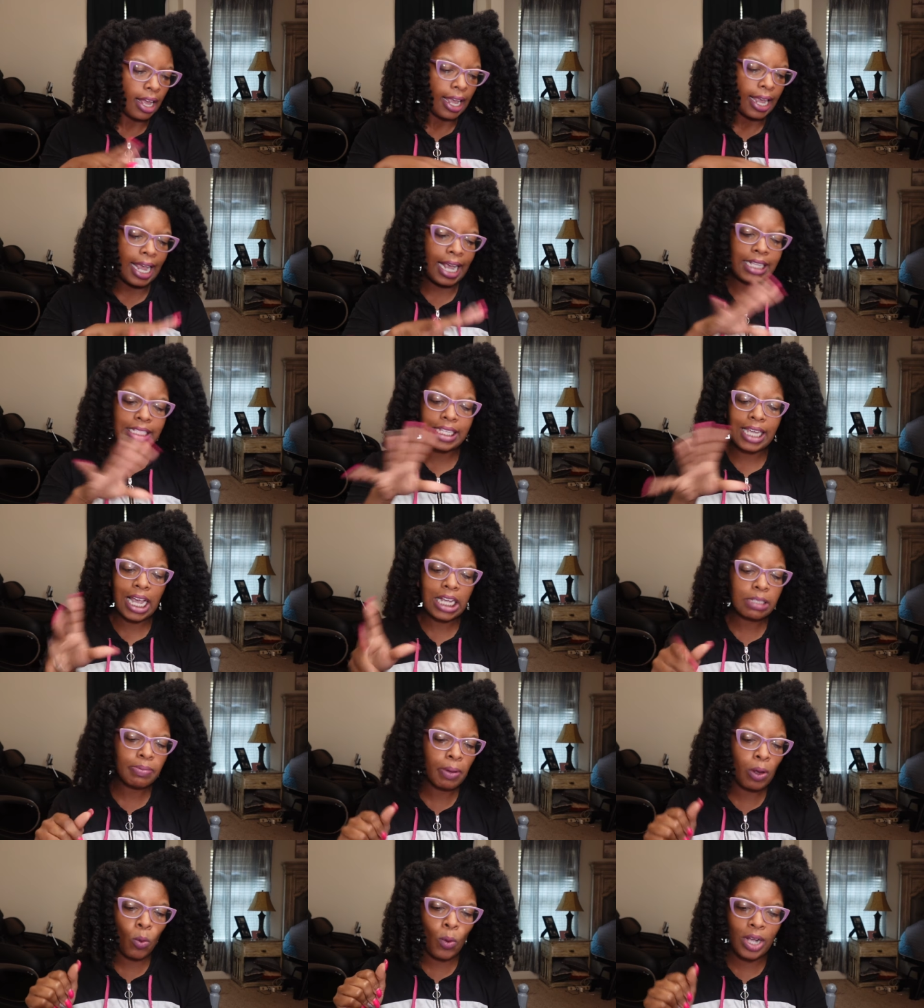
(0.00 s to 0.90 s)
He
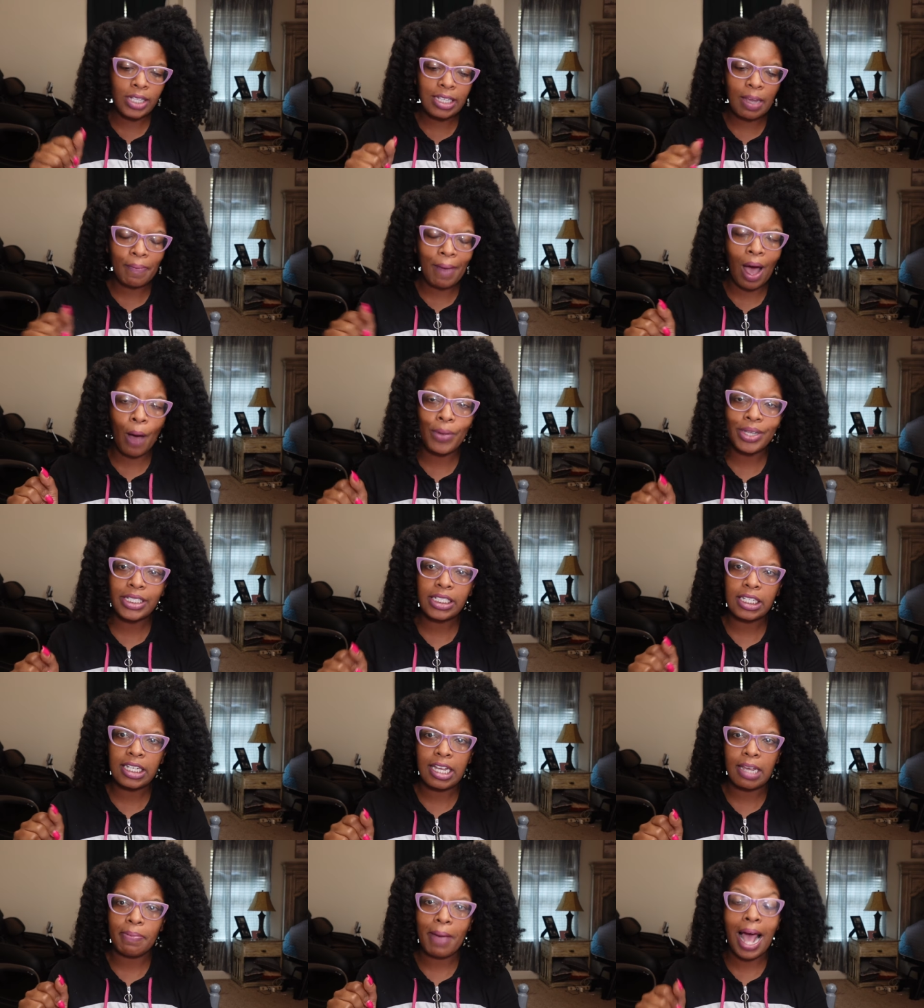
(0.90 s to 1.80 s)
texts me one time I was
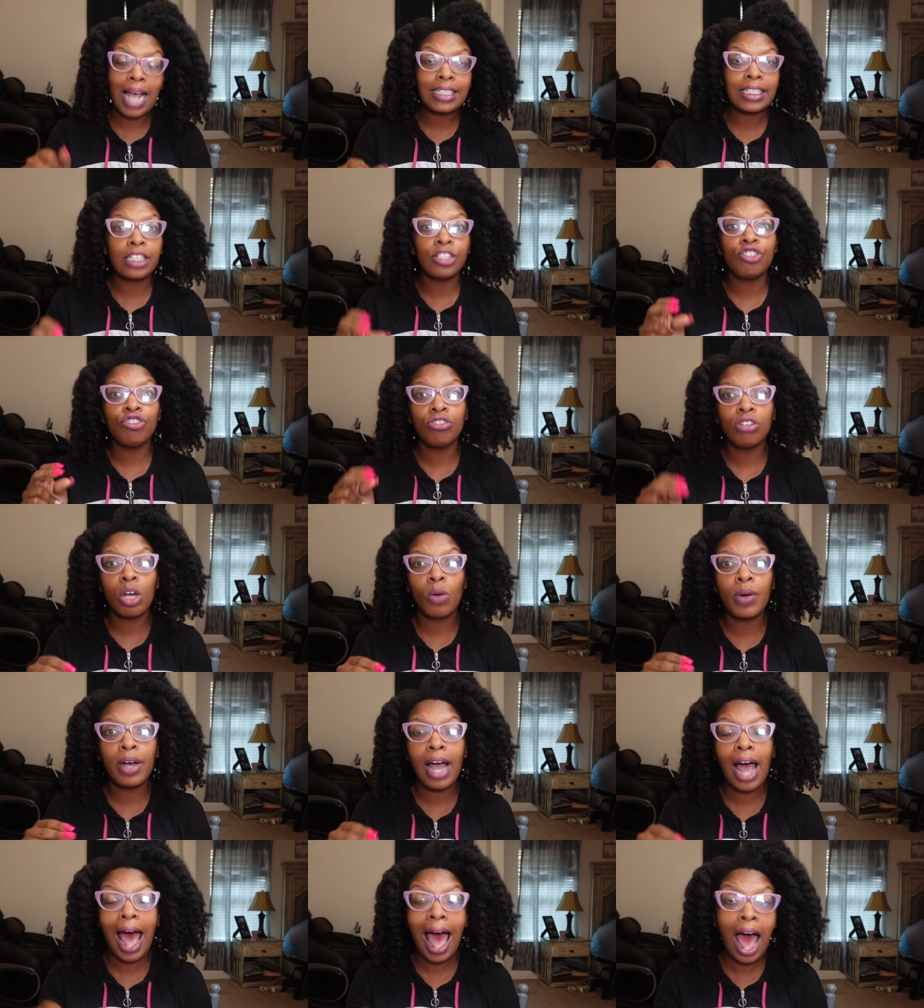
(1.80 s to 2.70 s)
asleep. I said, you know
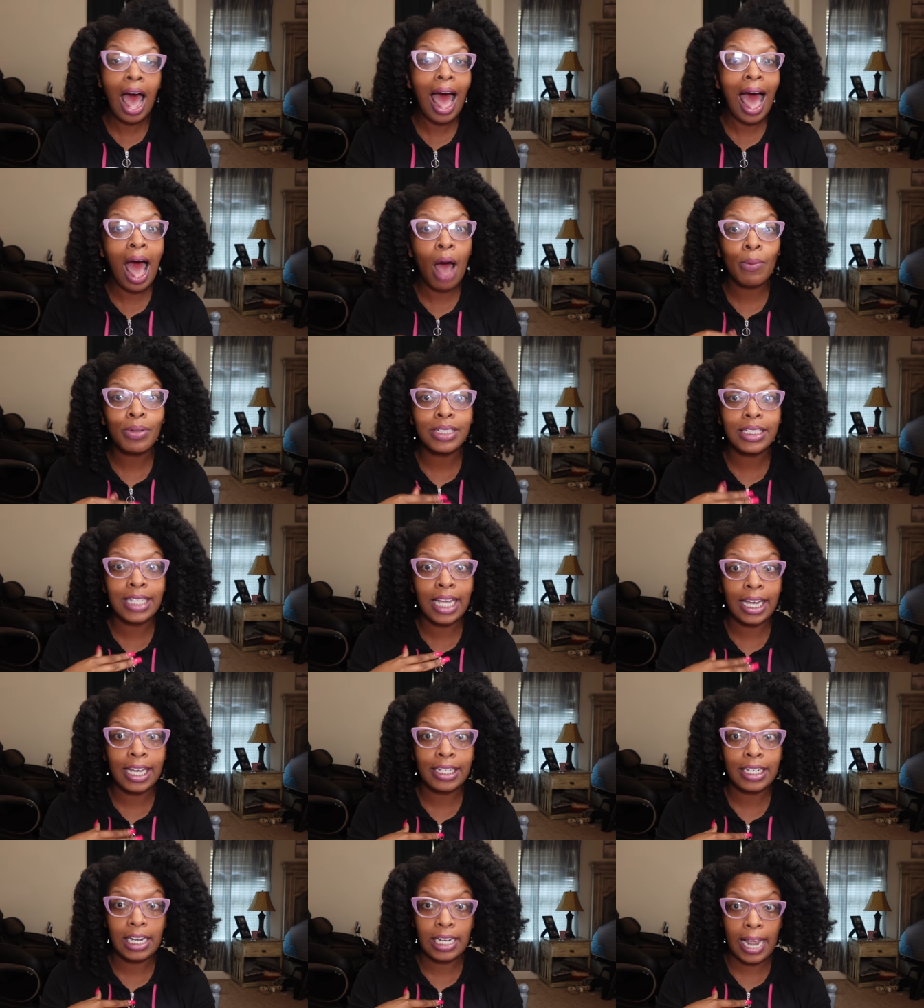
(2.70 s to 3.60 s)
what? I, I was
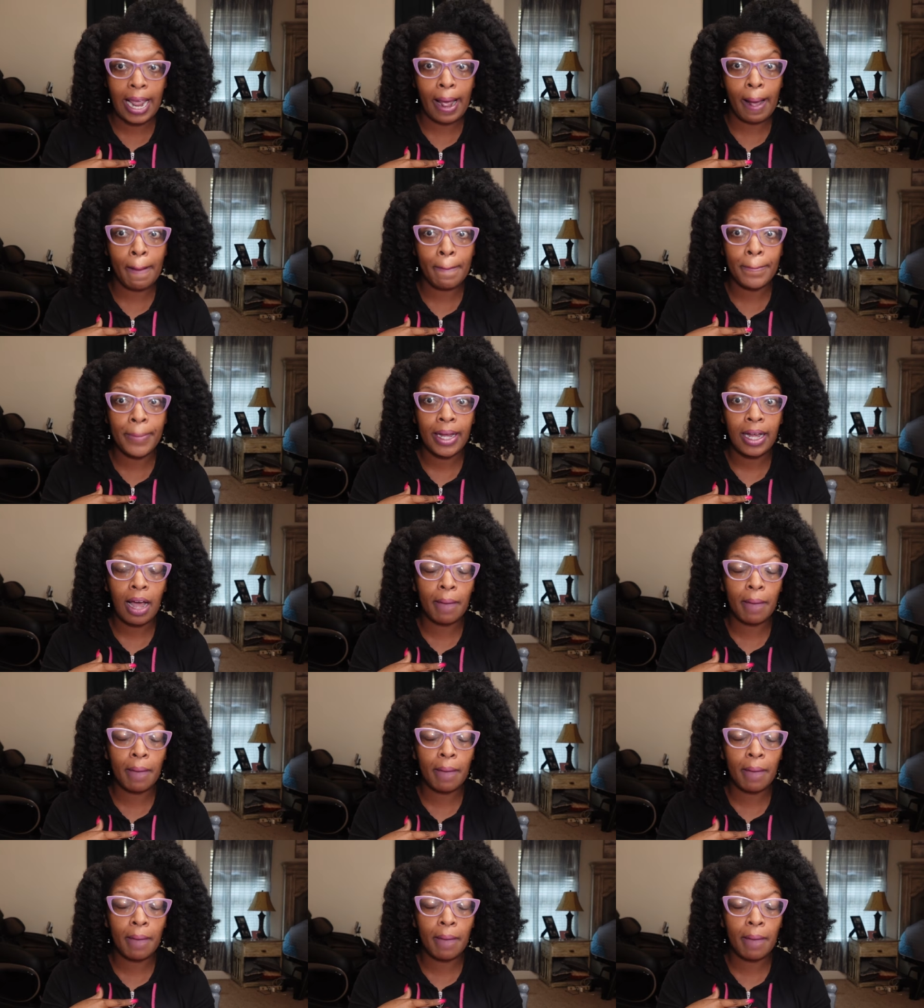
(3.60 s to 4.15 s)
taking a nap.